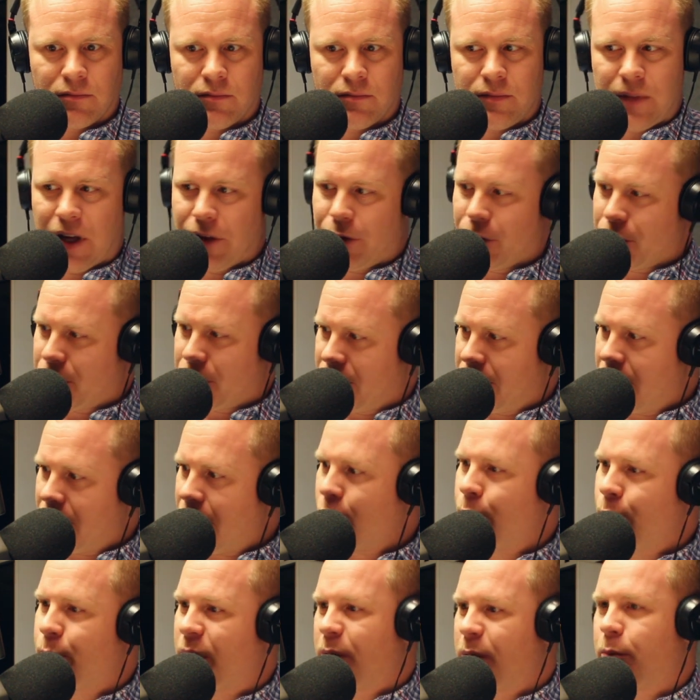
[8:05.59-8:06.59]
Now, there's
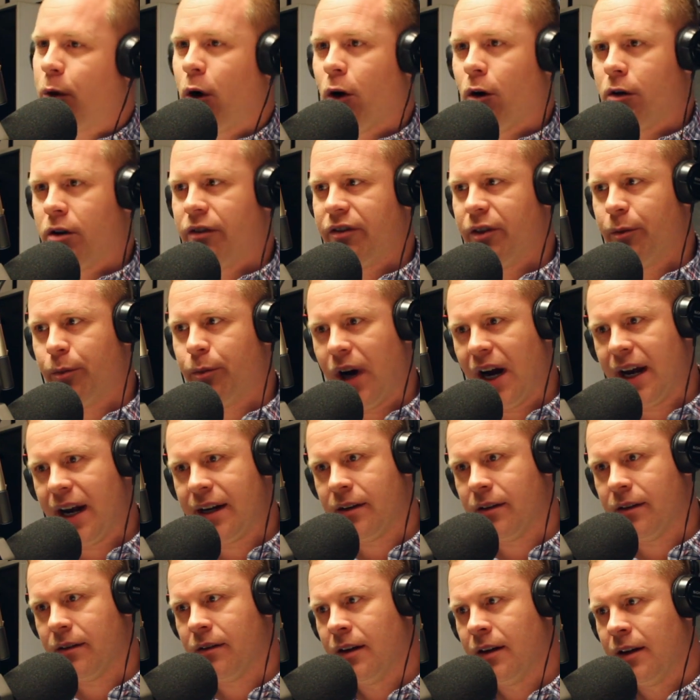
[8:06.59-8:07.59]
another big part of the
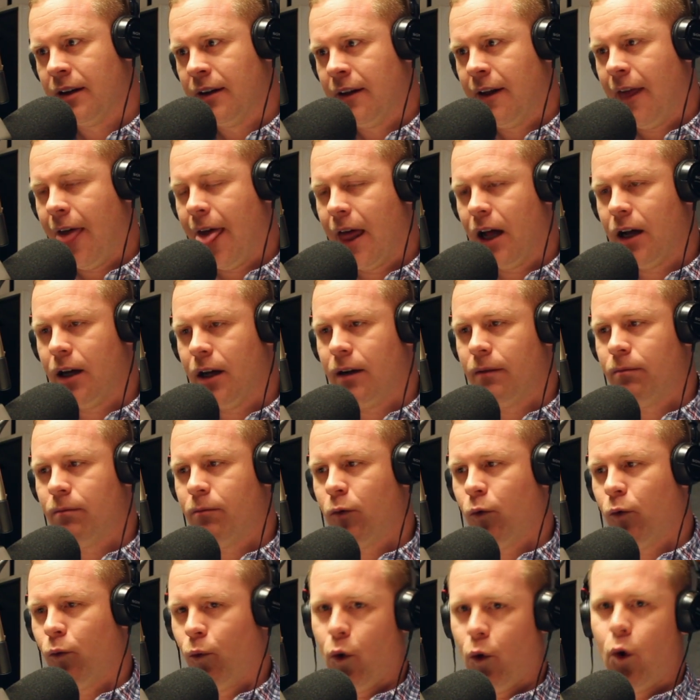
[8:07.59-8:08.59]
Biden Um,
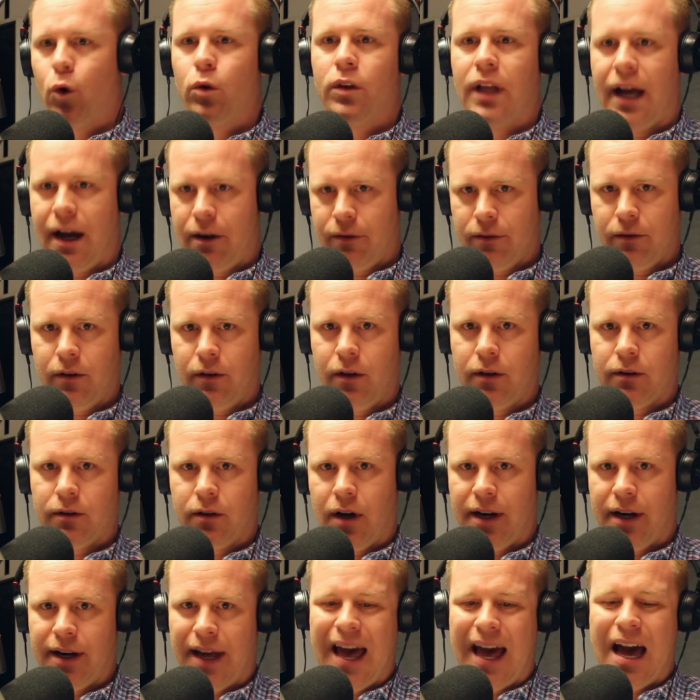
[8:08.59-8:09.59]
rollout on,
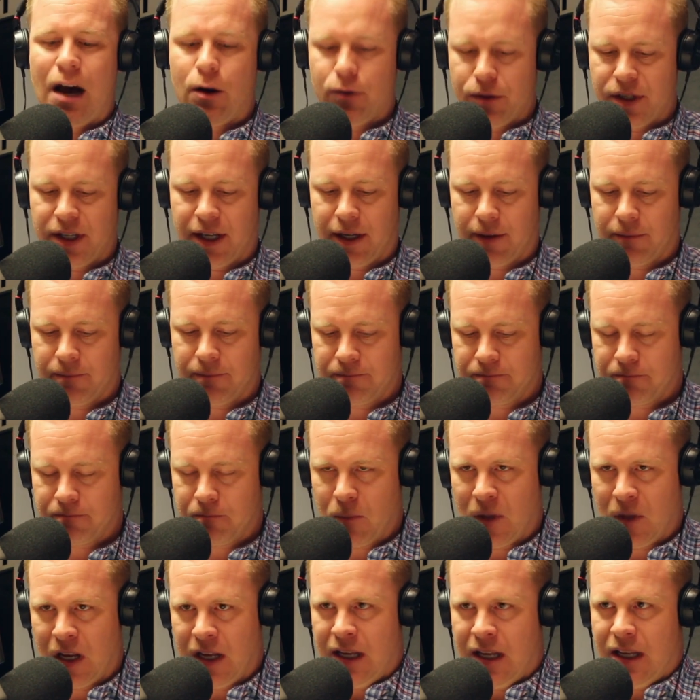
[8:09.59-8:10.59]
on housing
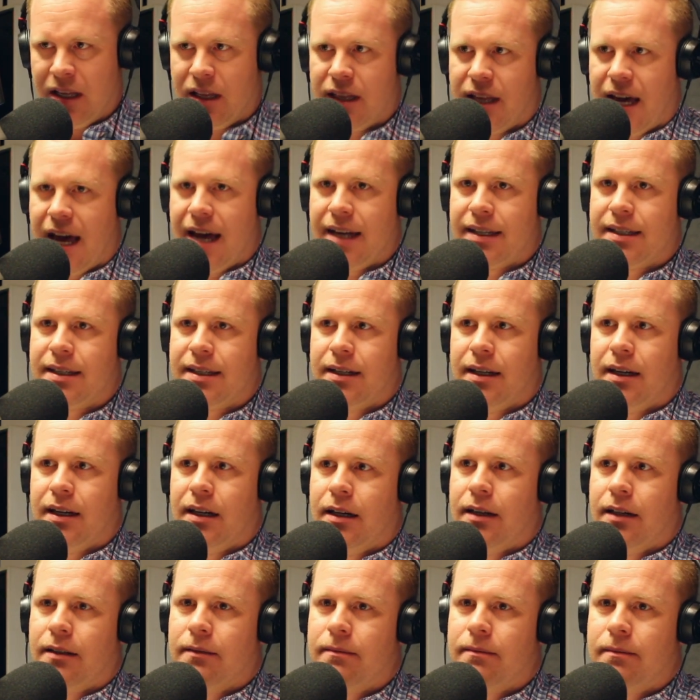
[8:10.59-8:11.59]
that
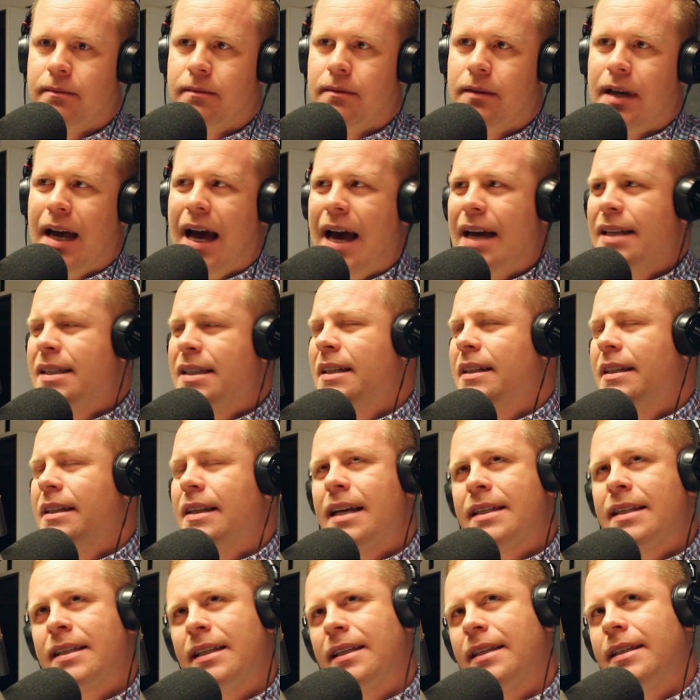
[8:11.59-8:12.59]
uh, hasn't
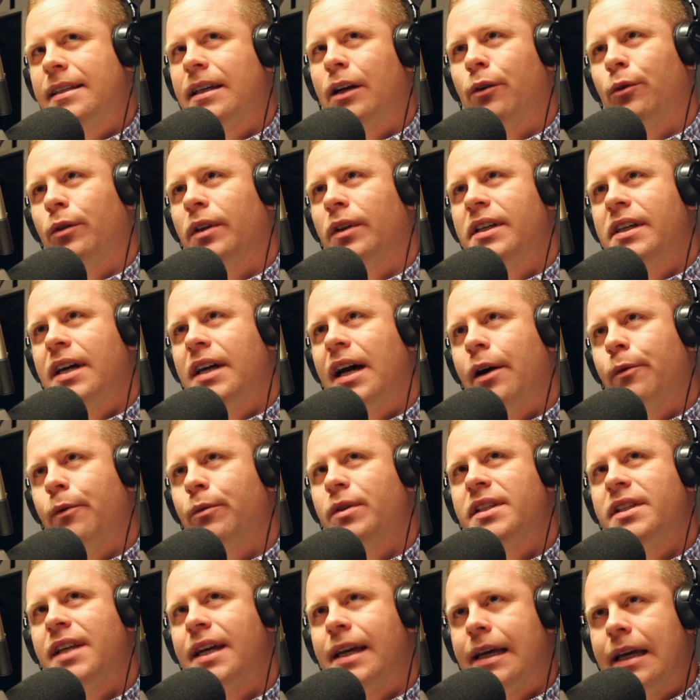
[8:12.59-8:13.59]
necessarily, I
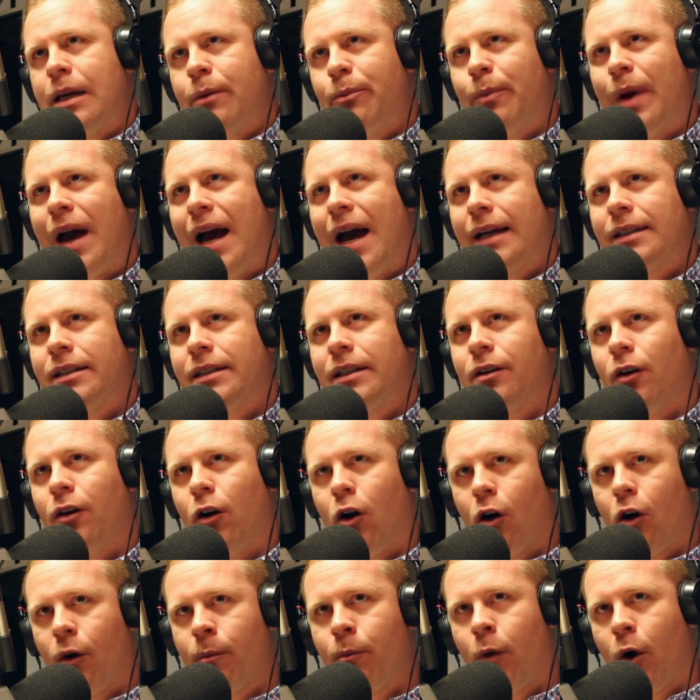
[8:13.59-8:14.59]
would say, impacted
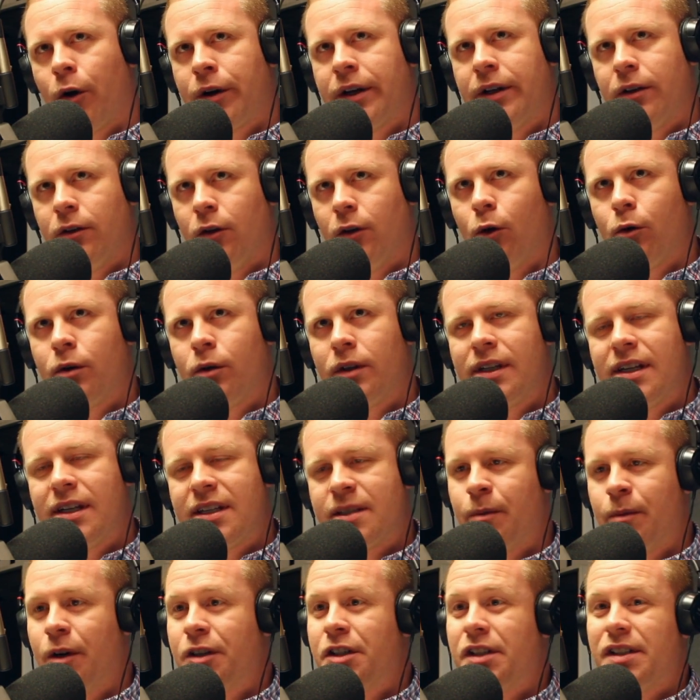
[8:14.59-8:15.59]
our market locally
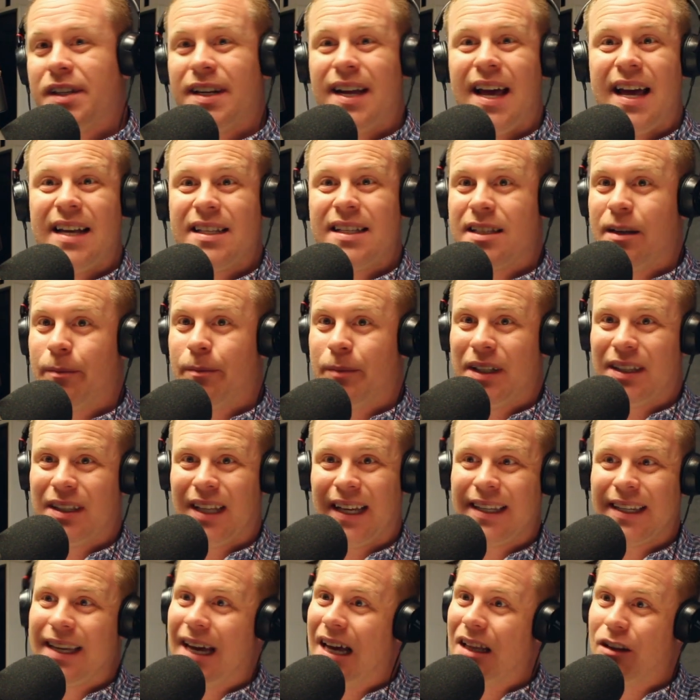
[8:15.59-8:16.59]
as much as it has something
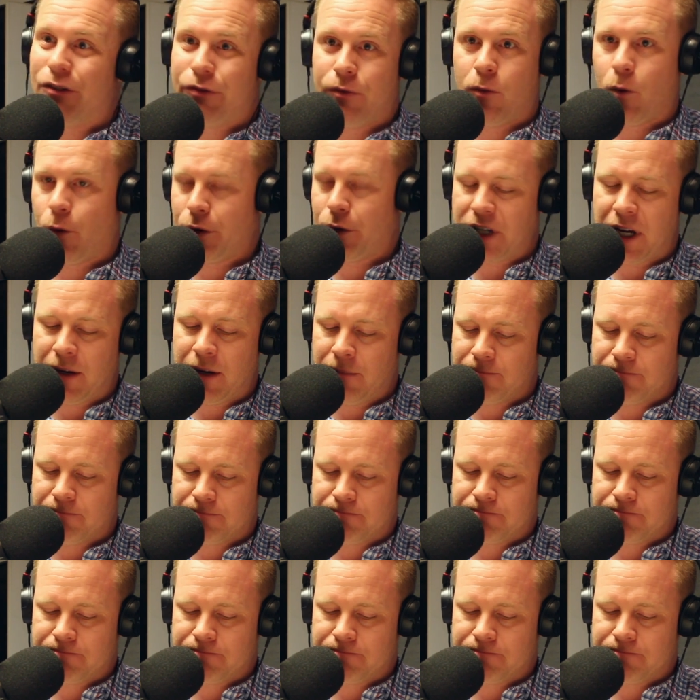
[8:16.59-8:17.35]
like California.